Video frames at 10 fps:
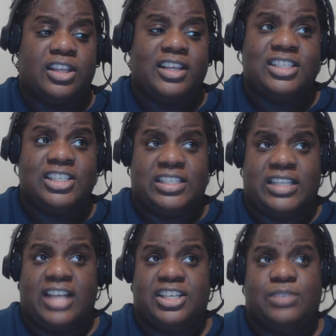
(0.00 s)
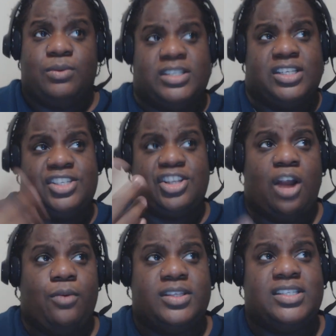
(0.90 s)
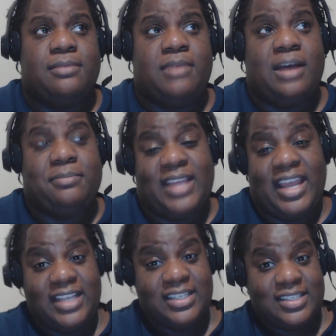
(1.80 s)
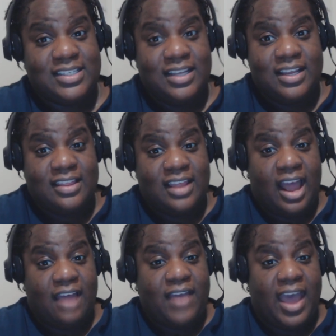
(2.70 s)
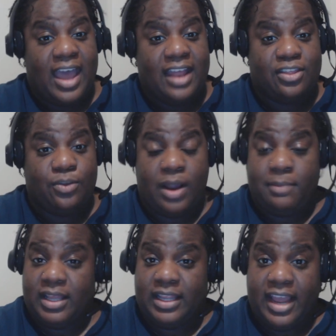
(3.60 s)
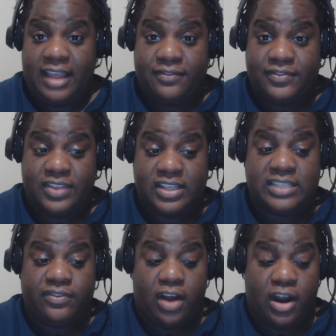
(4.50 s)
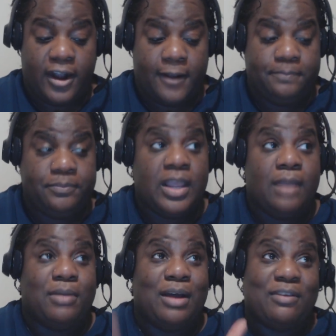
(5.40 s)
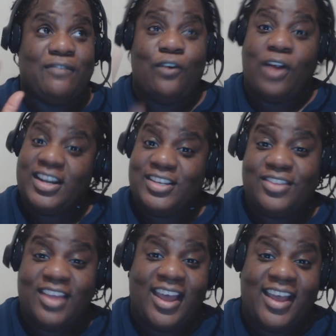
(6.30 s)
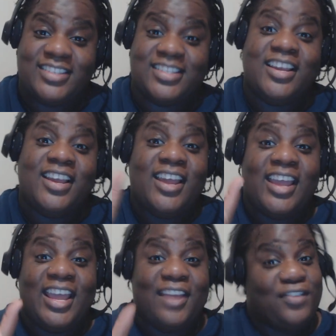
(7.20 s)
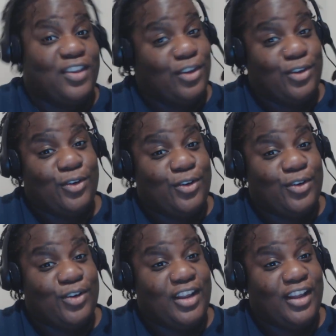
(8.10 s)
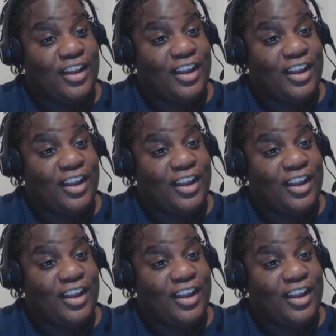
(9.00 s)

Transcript: I just wanted to start with some updates that I've had throughout my life thus far. But before I do that, if you